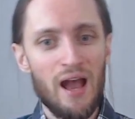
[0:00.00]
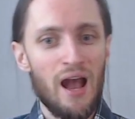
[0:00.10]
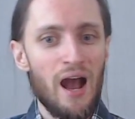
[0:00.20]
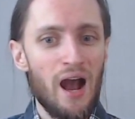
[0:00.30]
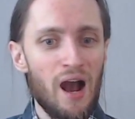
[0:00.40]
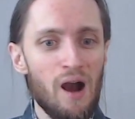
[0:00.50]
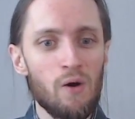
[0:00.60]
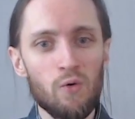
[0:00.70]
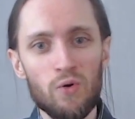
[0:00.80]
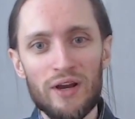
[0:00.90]

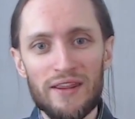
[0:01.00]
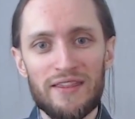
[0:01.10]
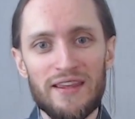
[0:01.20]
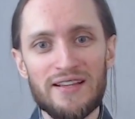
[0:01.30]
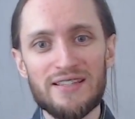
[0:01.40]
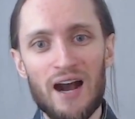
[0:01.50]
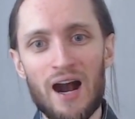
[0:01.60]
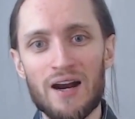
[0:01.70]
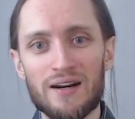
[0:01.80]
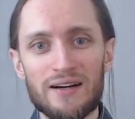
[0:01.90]
how things
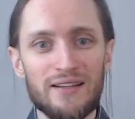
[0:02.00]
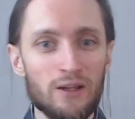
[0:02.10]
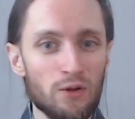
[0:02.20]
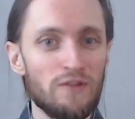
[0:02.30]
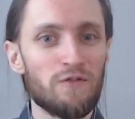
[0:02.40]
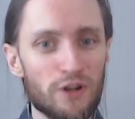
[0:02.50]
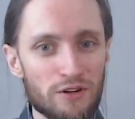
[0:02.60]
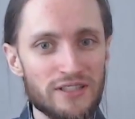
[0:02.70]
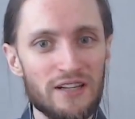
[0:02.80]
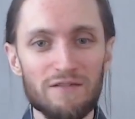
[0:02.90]
are, not only for
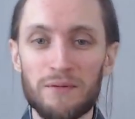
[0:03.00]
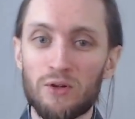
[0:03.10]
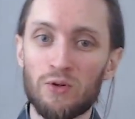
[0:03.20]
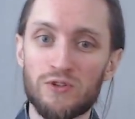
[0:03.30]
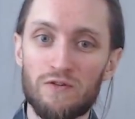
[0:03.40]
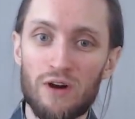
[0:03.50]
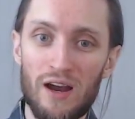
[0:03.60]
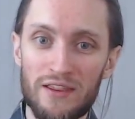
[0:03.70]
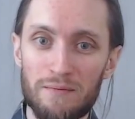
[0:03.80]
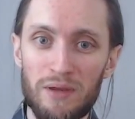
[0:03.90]
yourself, but also for
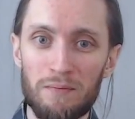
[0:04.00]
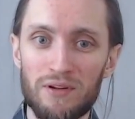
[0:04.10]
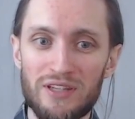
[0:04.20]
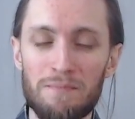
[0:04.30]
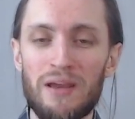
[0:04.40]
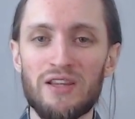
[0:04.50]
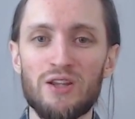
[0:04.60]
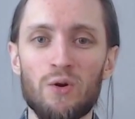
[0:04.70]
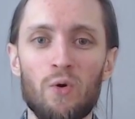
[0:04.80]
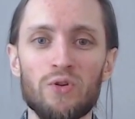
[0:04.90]
other people,
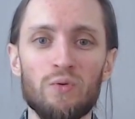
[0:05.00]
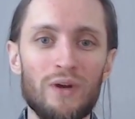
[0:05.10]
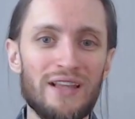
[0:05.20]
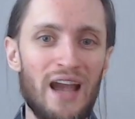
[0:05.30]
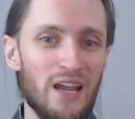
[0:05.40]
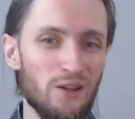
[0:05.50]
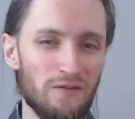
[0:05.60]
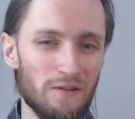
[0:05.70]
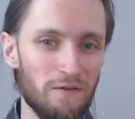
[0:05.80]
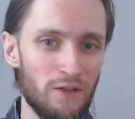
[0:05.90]
depending on what kind of
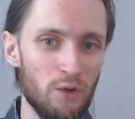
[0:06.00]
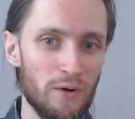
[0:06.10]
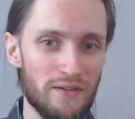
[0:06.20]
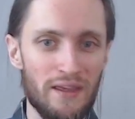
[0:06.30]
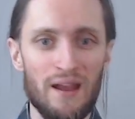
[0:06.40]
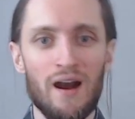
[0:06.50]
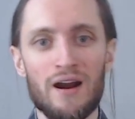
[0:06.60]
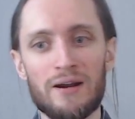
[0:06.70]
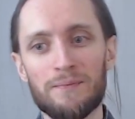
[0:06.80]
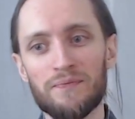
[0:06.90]
a viewer they
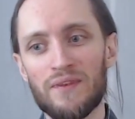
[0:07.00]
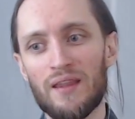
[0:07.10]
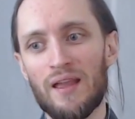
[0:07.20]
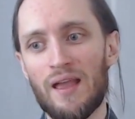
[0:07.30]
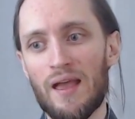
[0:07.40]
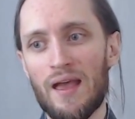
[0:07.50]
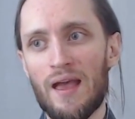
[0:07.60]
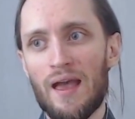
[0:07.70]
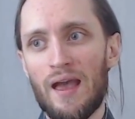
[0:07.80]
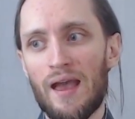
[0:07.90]
are.
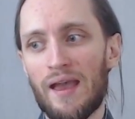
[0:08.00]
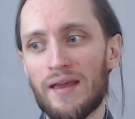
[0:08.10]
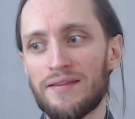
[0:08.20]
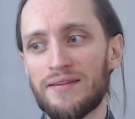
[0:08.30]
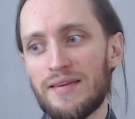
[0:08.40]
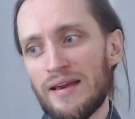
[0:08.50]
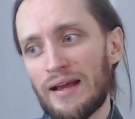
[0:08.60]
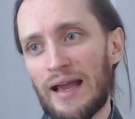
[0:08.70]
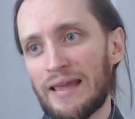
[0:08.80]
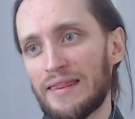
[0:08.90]
And yeah,
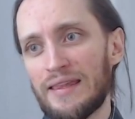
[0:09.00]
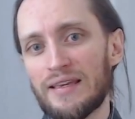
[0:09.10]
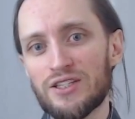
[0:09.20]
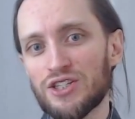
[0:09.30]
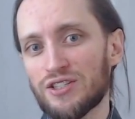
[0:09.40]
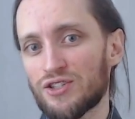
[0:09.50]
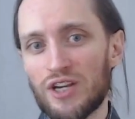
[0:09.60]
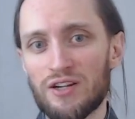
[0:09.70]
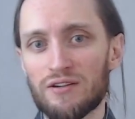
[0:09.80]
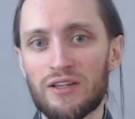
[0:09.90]
I think just
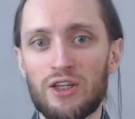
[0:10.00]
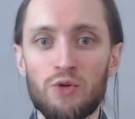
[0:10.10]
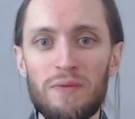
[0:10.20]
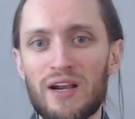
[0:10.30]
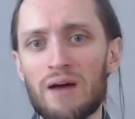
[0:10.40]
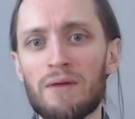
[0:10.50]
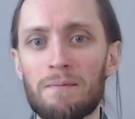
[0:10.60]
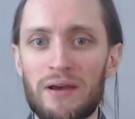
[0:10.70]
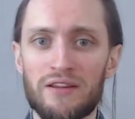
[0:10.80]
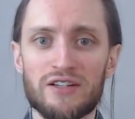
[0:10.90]
generally you become a
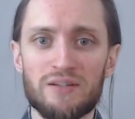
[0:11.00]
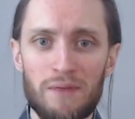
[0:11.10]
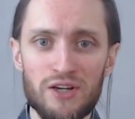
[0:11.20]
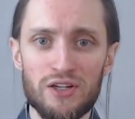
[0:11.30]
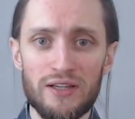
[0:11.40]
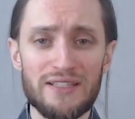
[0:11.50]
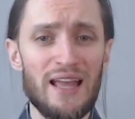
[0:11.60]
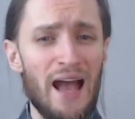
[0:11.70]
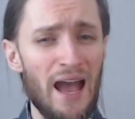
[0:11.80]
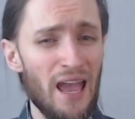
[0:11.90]
better specialist.
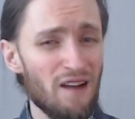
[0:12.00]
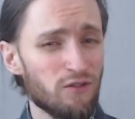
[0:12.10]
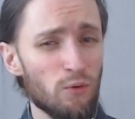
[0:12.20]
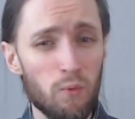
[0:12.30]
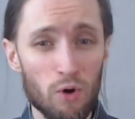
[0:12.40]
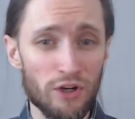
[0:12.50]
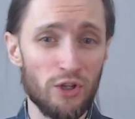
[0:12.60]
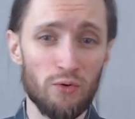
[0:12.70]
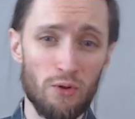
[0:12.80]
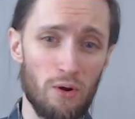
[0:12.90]
I have to warn
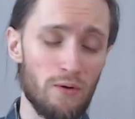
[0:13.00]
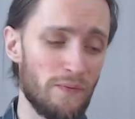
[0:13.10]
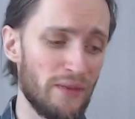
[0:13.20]
you though,